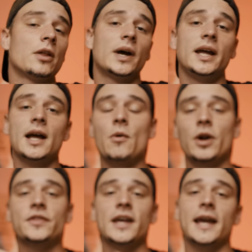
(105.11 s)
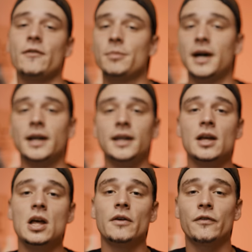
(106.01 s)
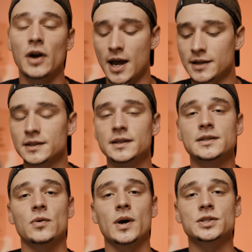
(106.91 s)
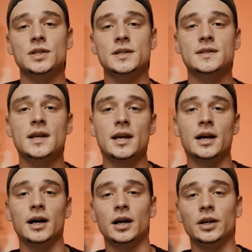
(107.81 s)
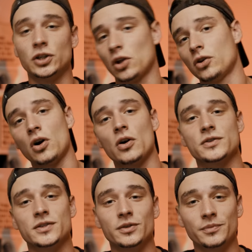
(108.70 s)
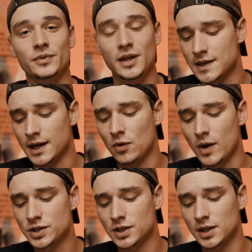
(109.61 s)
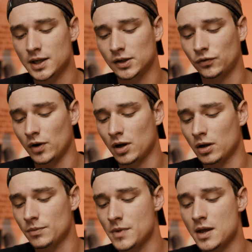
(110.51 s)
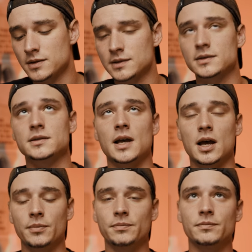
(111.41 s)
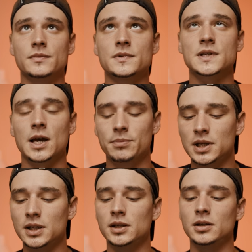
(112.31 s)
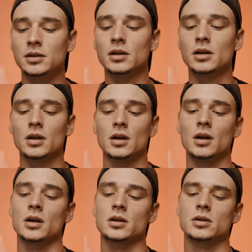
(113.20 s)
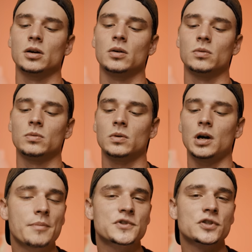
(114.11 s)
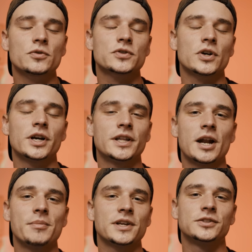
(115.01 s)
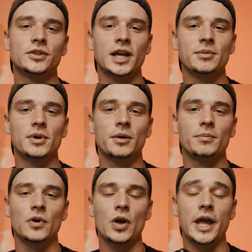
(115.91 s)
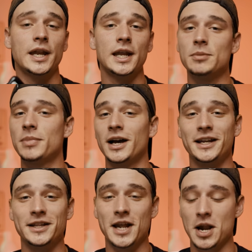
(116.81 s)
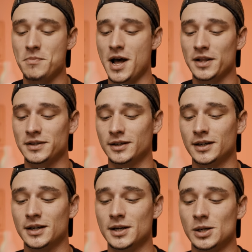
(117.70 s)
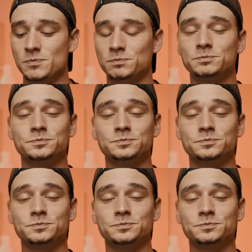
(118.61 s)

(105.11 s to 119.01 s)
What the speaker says: By the way, I wanna thank everybody for asking these questions. Y'all are awesome. Second question is from Sabine. I'm so sorry that I messed your name up, and anybody that I'm about to